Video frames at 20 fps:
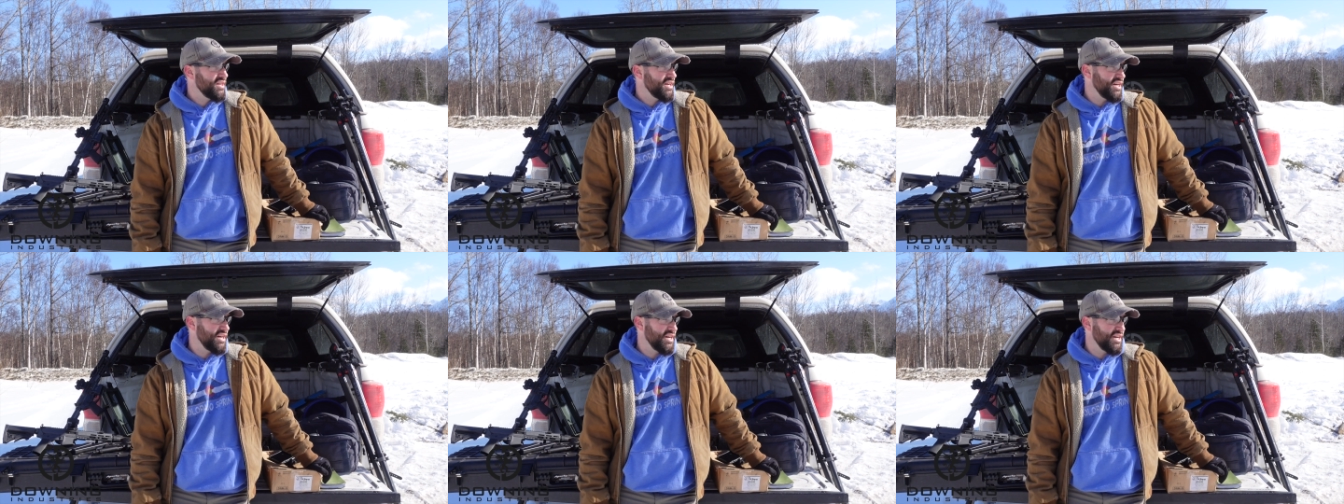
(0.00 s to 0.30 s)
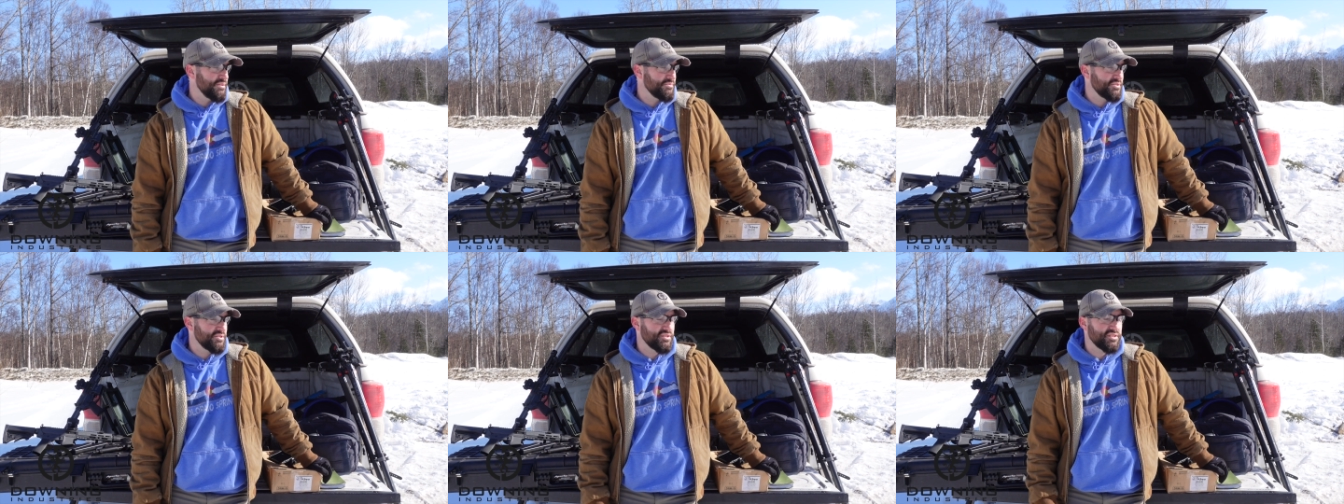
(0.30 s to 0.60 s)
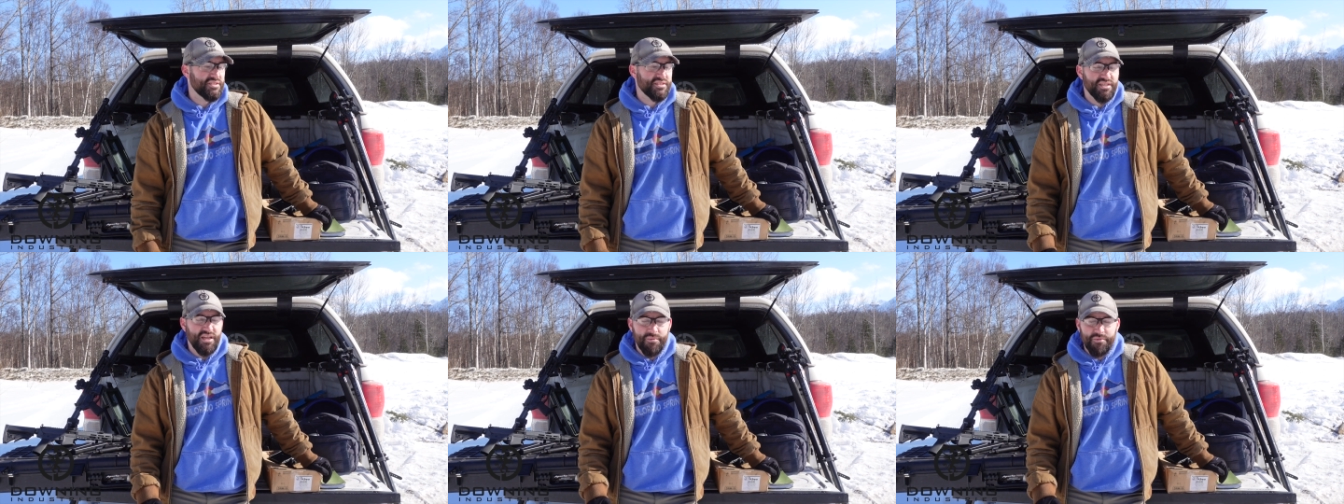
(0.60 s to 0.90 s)
Um, so
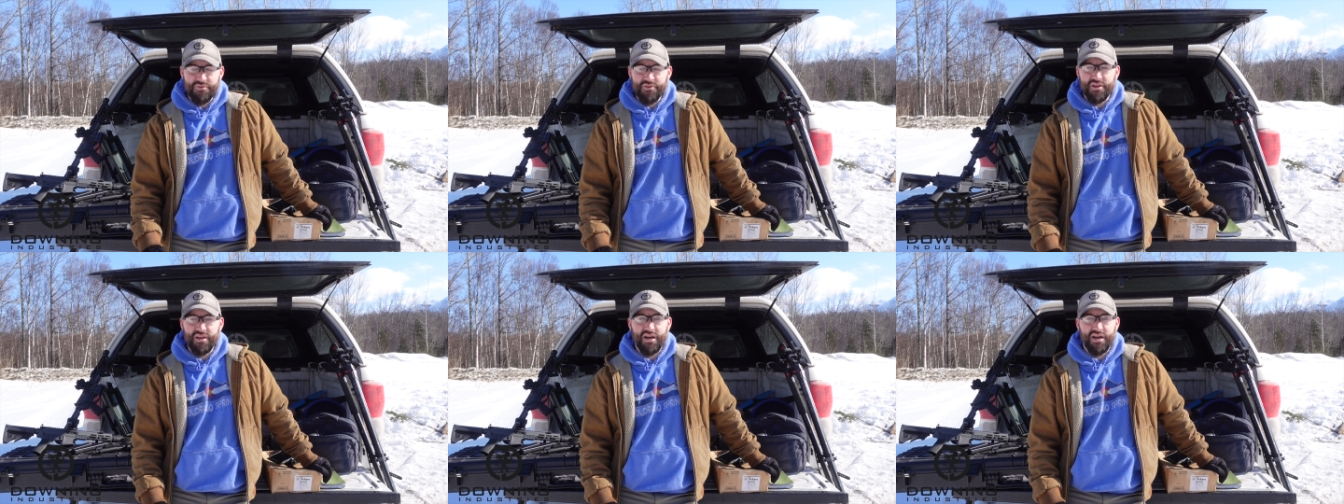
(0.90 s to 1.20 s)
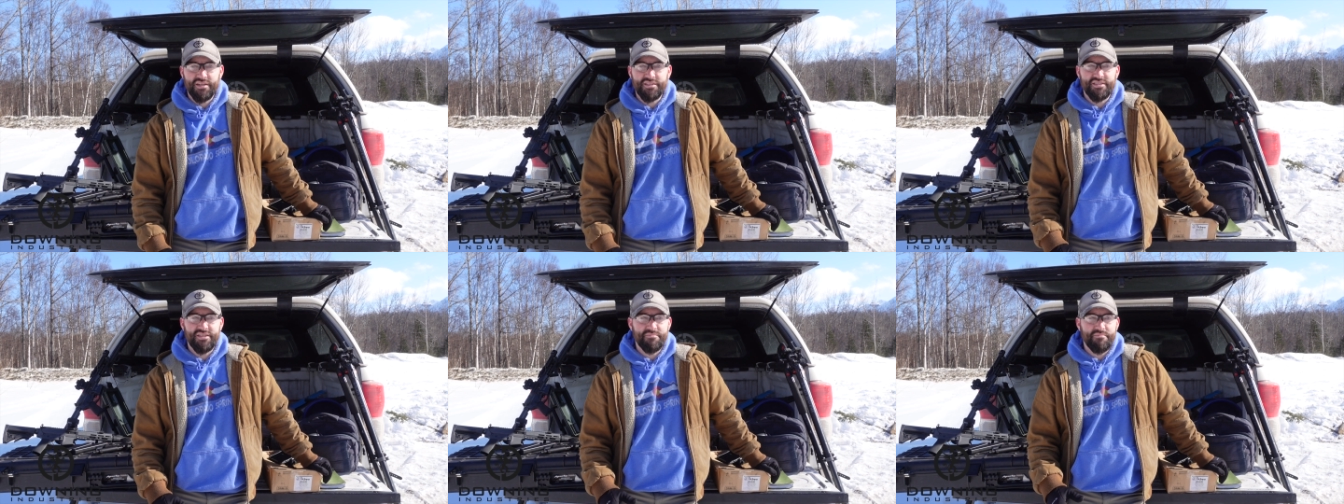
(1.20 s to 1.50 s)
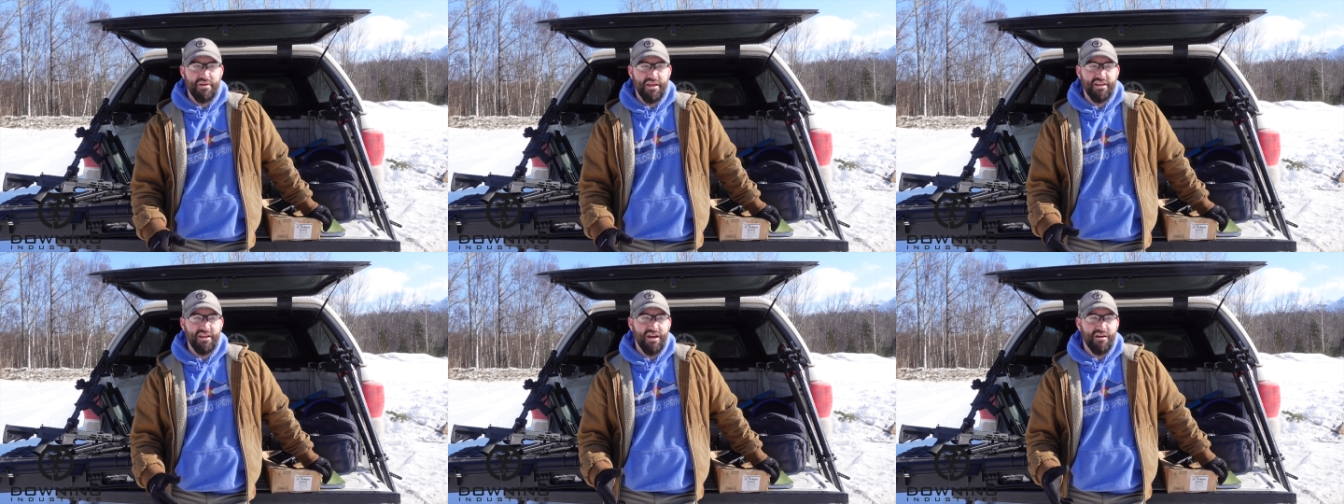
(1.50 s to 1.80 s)
some of the content
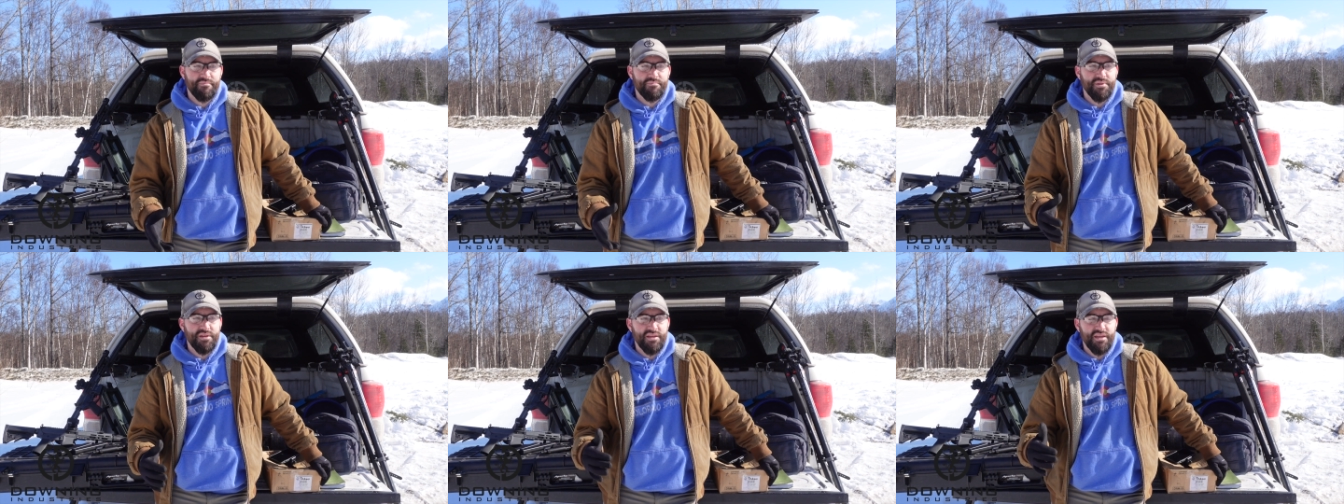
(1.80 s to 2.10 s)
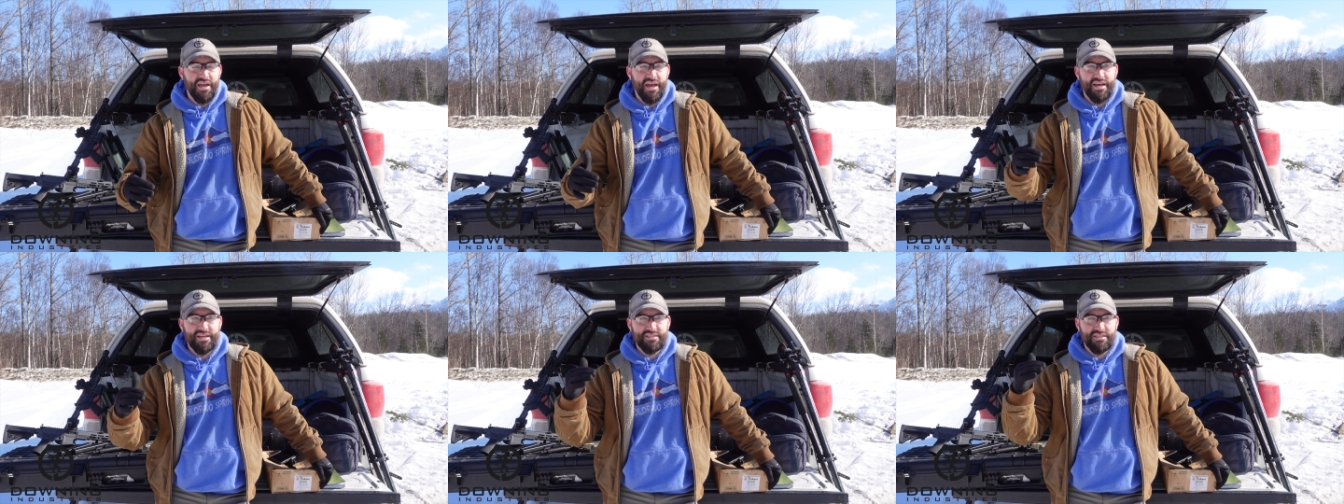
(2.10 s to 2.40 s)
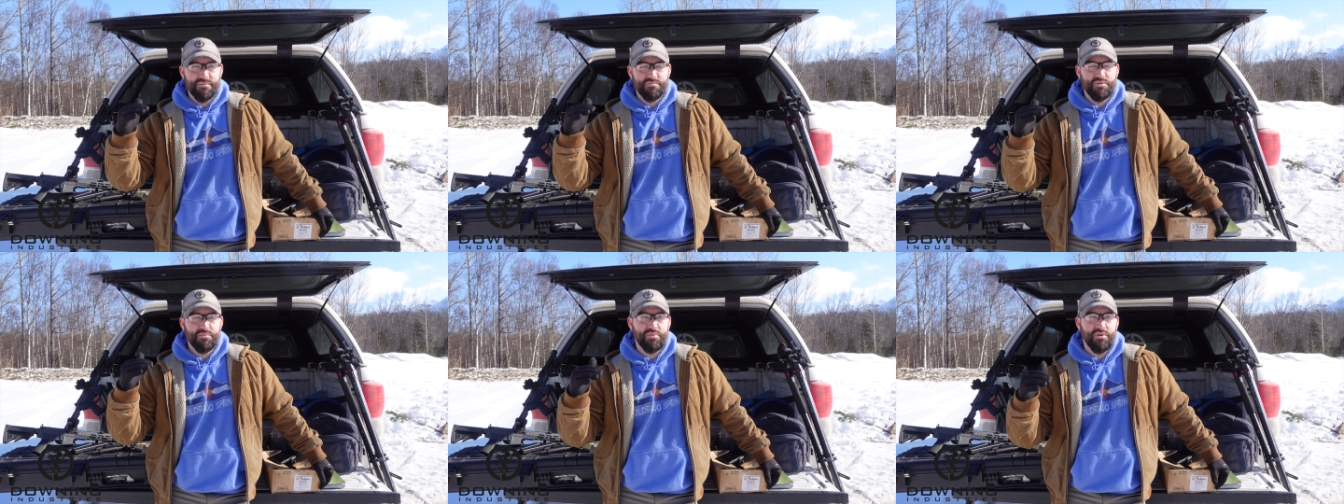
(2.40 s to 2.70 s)
may not be as
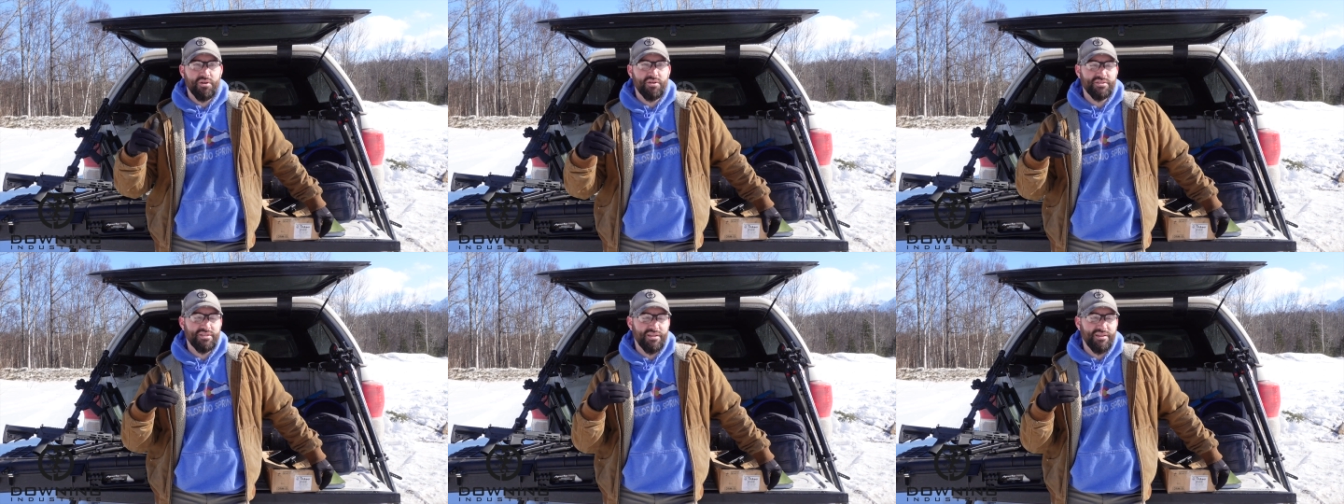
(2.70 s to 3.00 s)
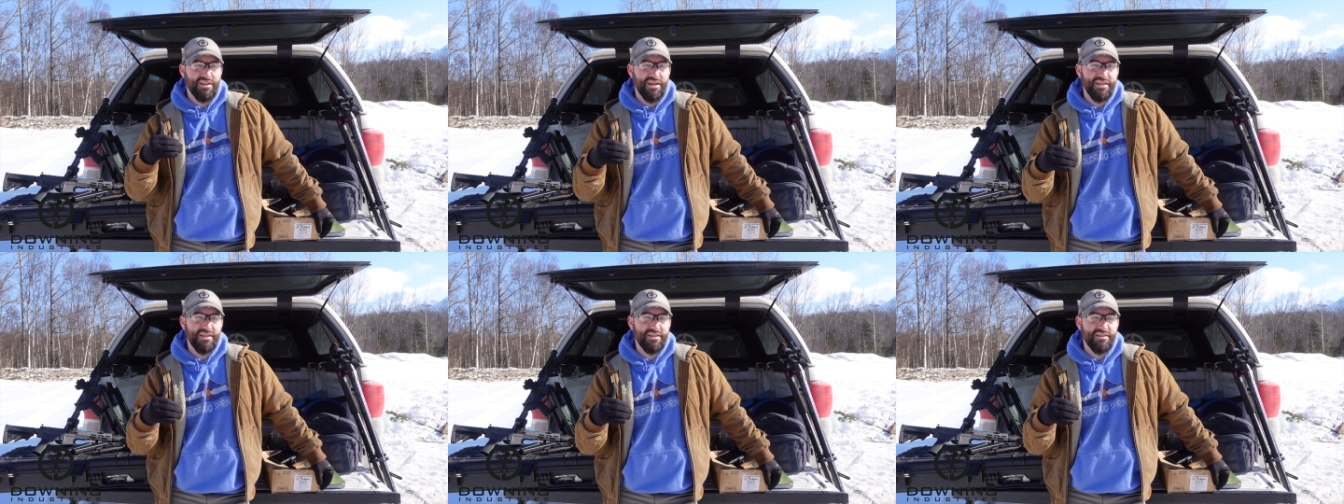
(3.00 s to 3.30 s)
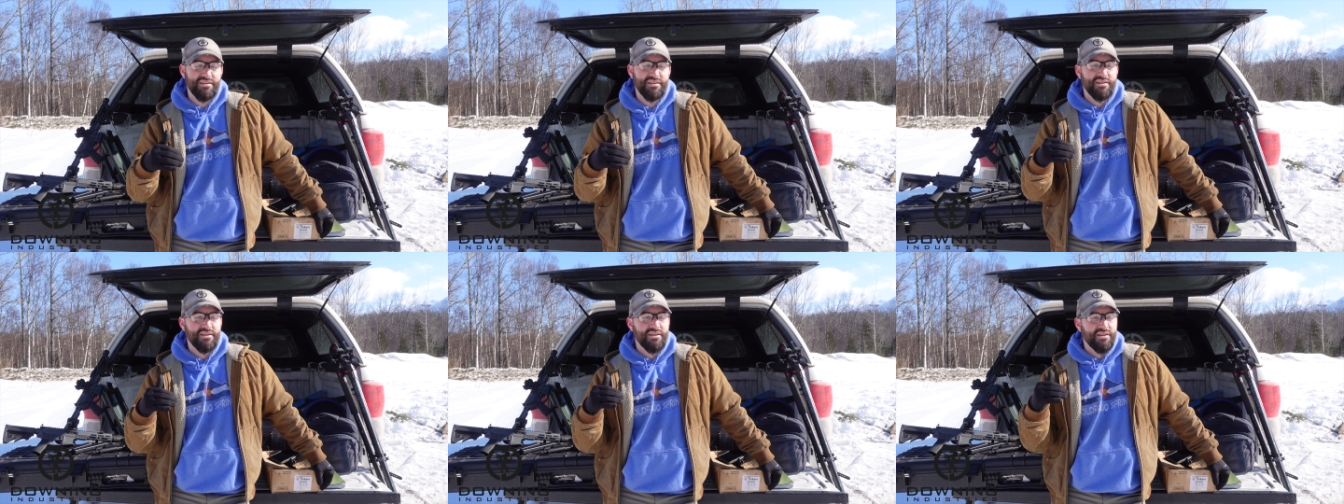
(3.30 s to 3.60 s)
up to par as I like
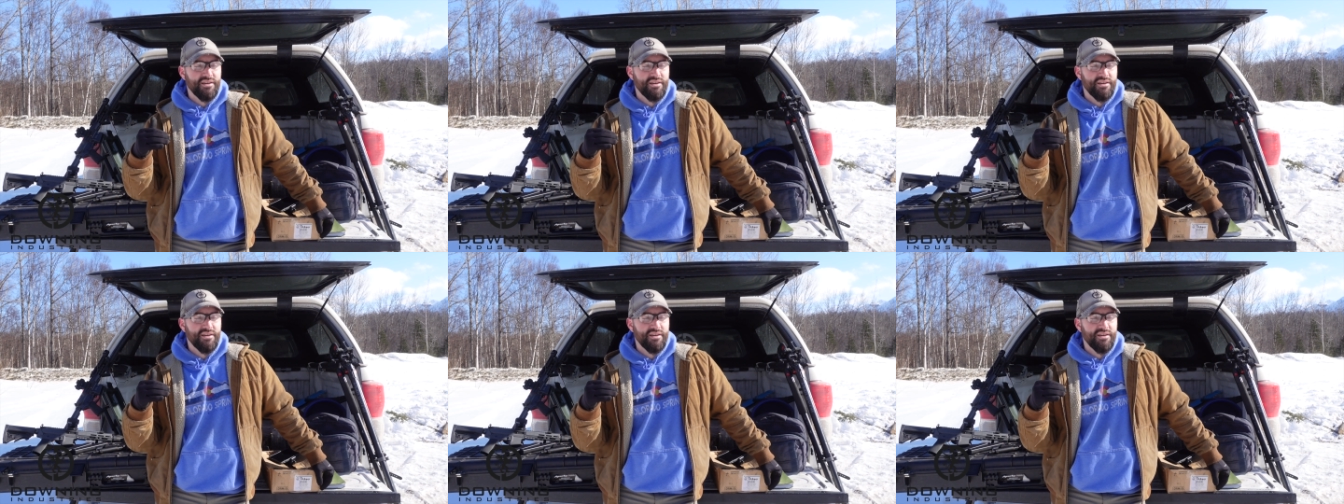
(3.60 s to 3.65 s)
it,